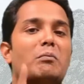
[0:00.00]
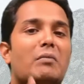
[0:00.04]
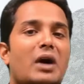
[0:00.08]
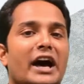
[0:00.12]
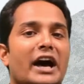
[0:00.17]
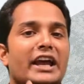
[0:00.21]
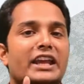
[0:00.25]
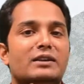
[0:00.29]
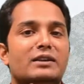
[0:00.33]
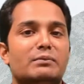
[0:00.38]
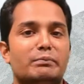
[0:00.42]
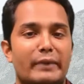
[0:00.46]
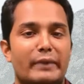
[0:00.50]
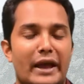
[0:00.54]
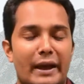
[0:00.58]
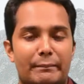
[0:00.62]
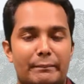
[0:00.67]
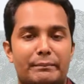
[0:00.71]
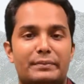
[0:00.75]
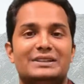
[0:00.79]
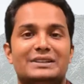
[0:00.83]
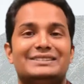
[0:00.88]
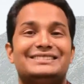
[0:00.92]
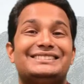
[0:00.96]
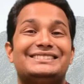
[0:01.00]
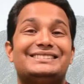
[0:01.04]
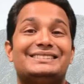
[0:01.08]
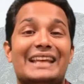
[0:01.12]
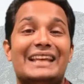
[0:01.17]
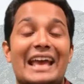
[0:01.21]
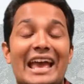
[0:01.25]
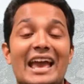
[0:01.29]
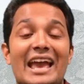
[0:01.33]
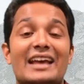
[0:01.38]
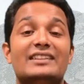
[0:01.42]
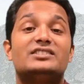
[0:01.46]
mind map
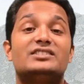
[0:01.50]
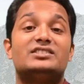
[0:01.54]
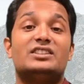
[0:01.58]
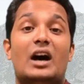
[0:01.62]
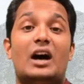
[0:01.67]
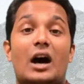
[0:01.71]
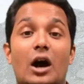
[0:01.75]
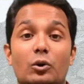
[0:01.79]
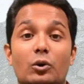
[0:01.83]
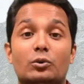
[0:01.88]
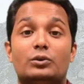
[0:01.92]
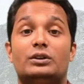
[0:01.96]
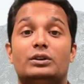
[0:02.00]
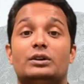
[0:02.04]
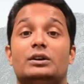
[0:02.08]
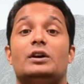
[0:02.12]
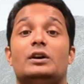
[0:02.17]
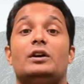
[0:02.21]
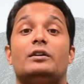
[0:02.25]
stands out